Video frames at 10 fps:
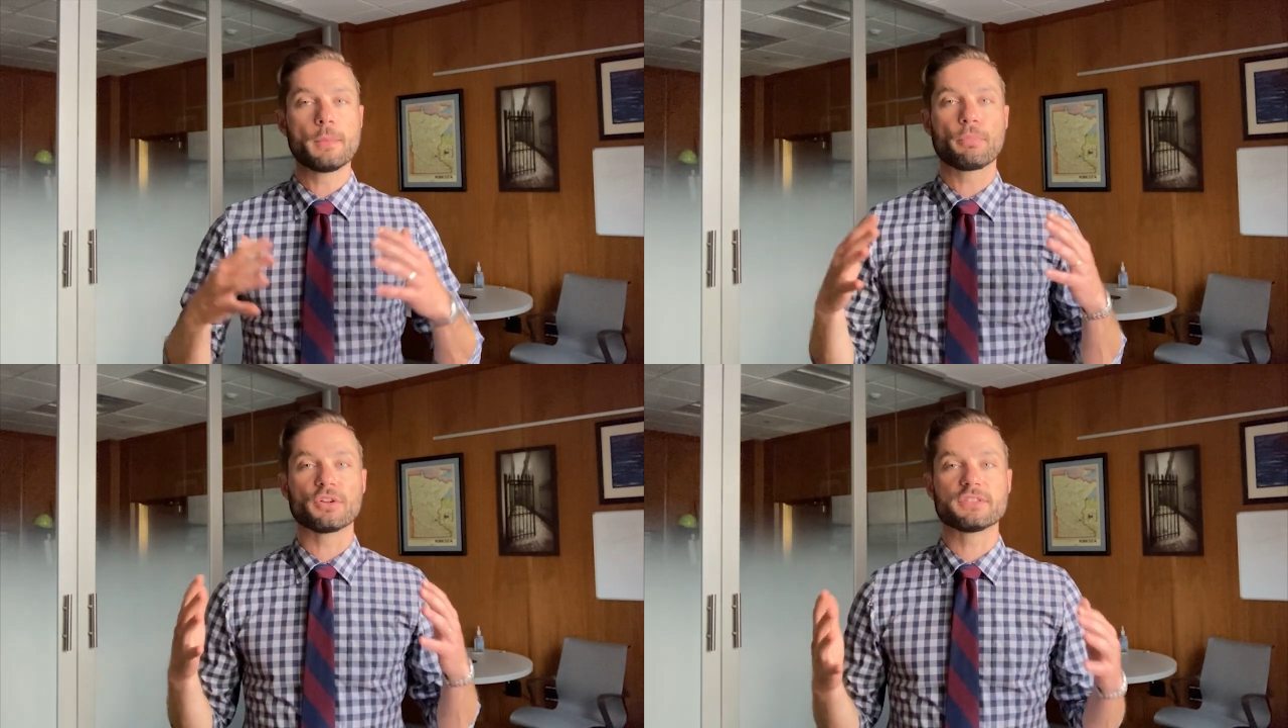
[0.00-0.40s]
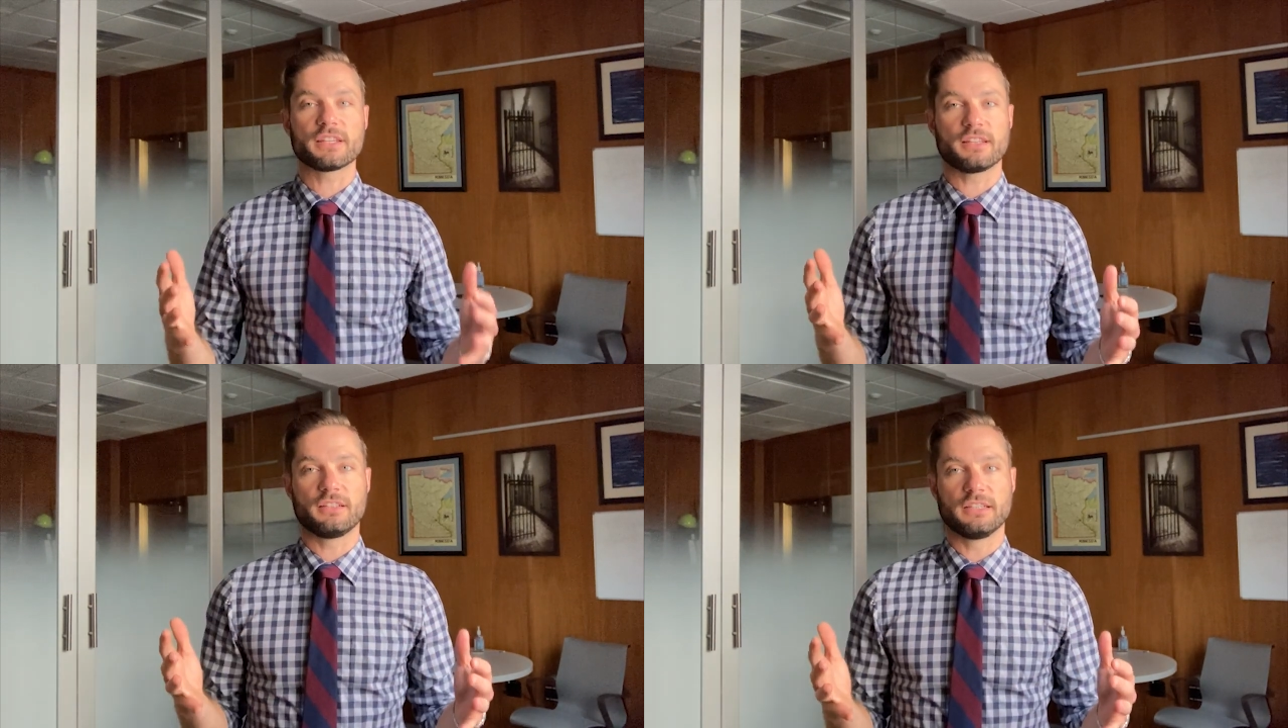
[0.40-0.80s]

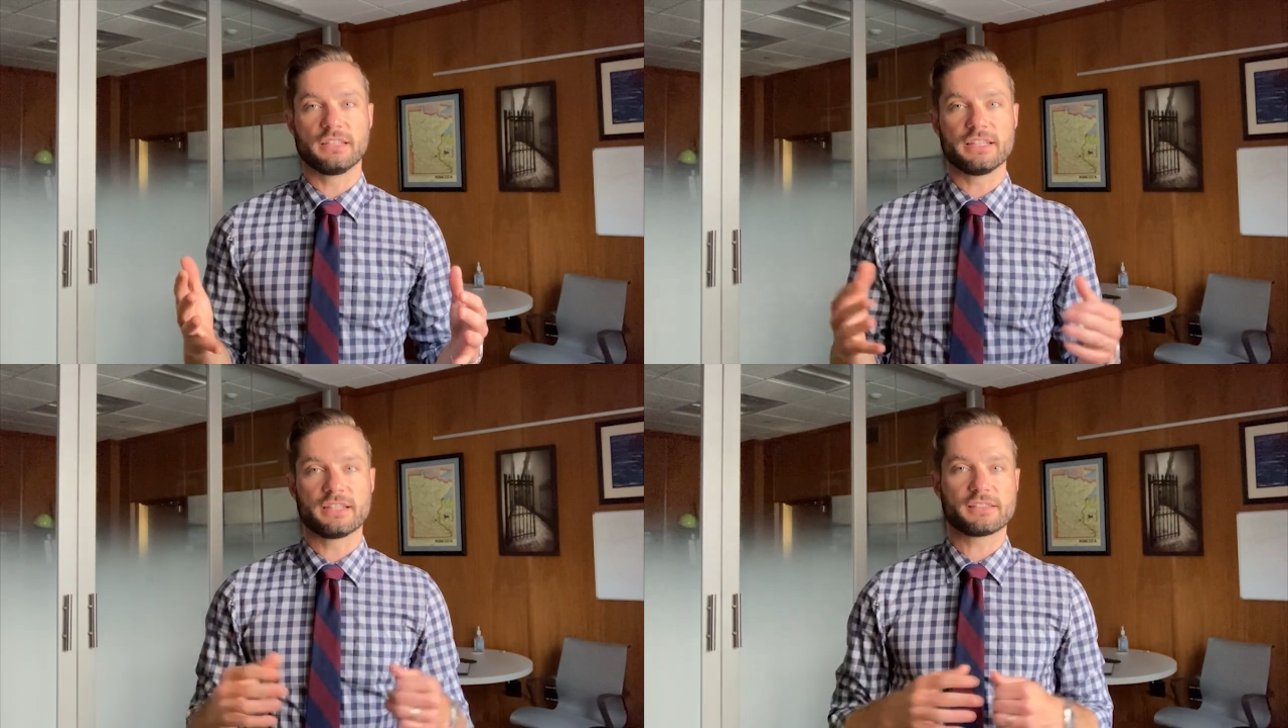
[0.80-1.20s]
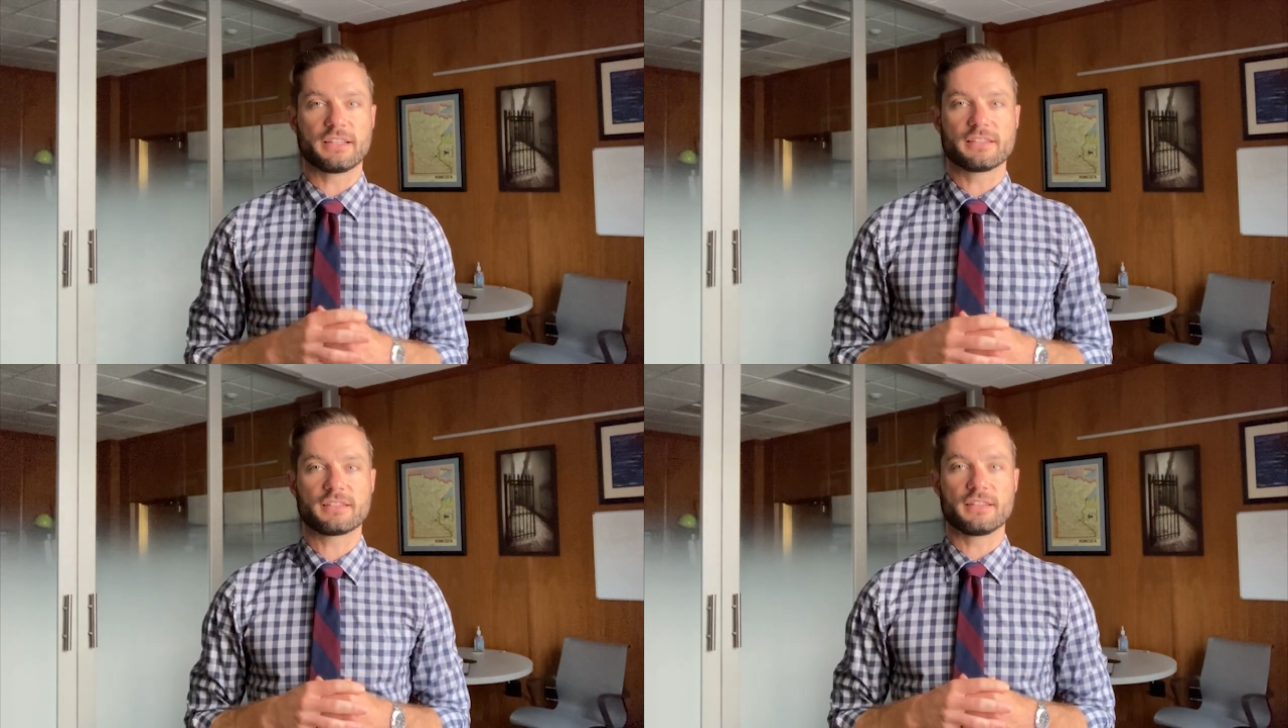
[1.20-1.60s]
particularly
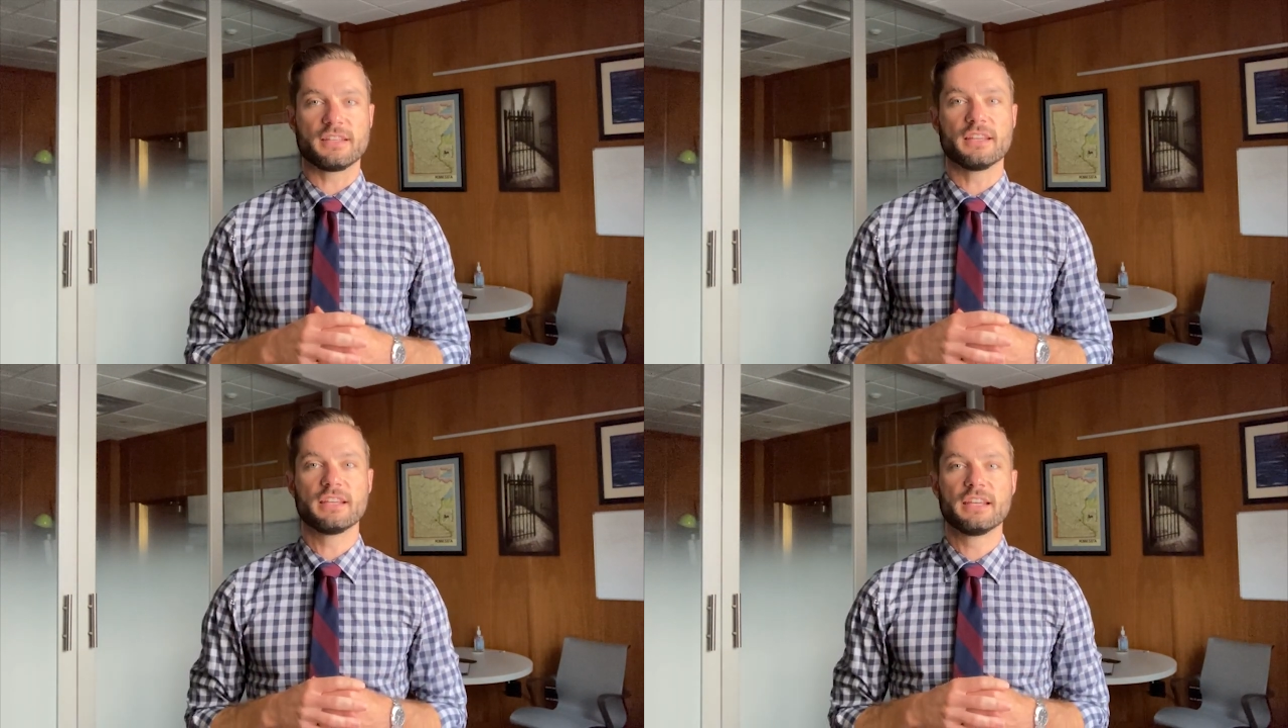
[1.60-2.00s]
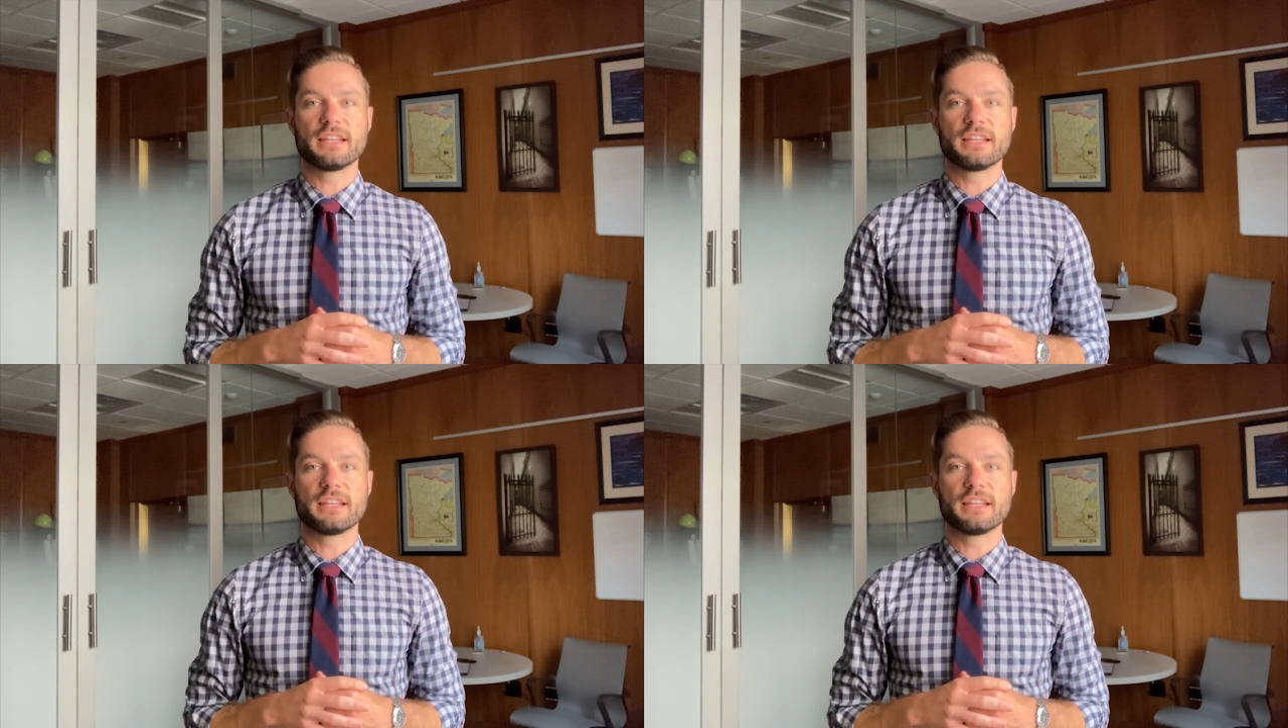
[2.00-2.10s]
since the